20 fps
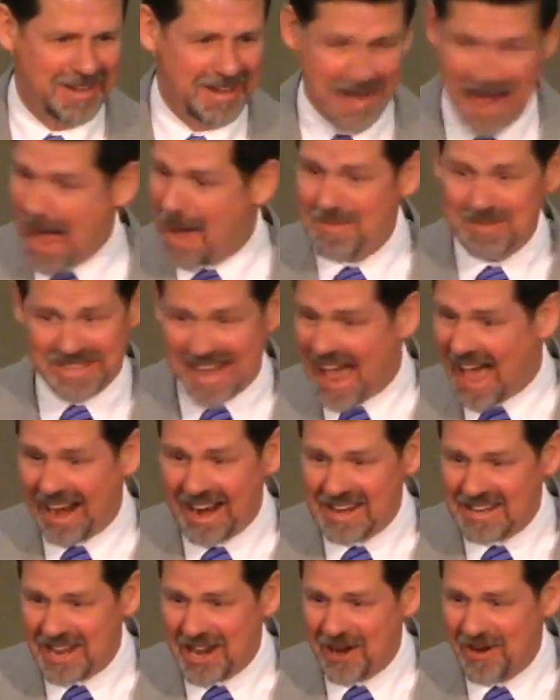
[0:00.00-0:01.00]
And I'm
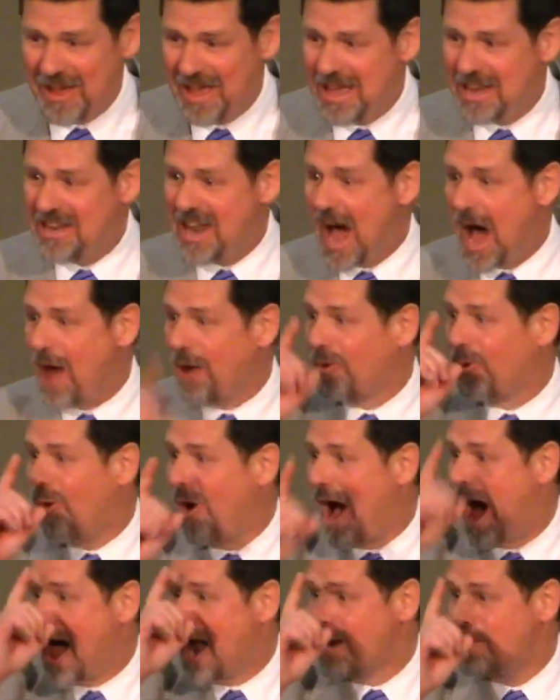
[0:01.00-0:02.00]
telling you, not
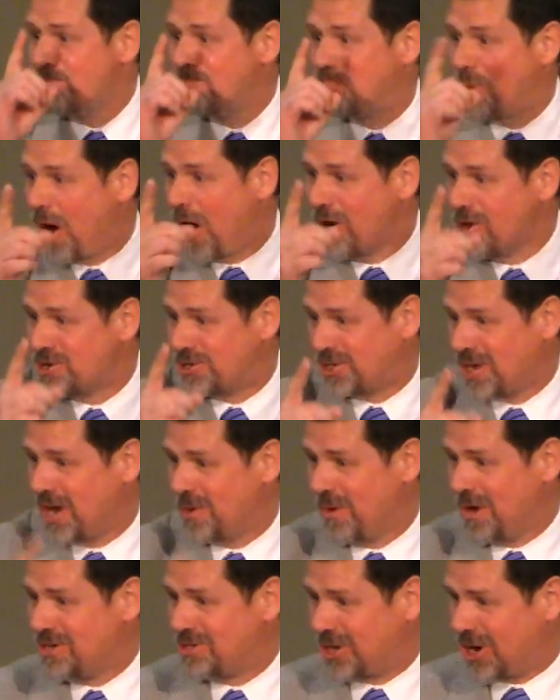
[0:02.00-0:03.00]
one
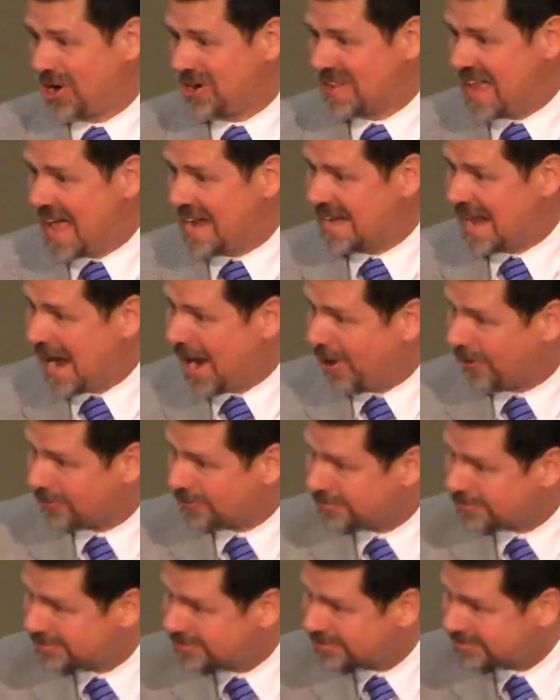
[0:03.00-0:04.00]
person would turn that down.